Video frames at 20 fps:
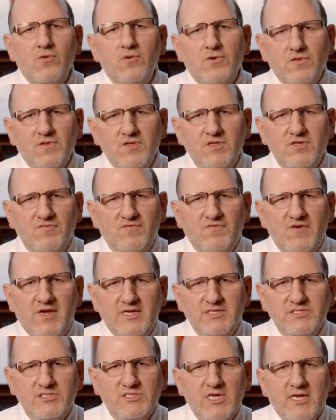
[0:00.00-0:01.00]
or the
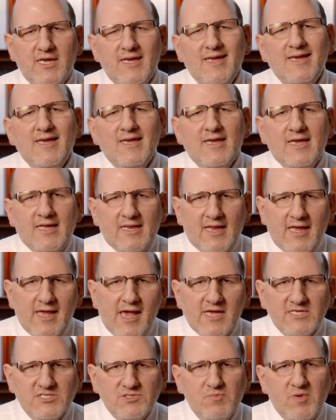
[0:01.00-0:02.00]
defense, and I
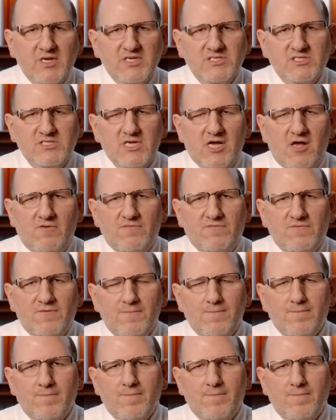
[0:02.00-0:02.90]
ask myself,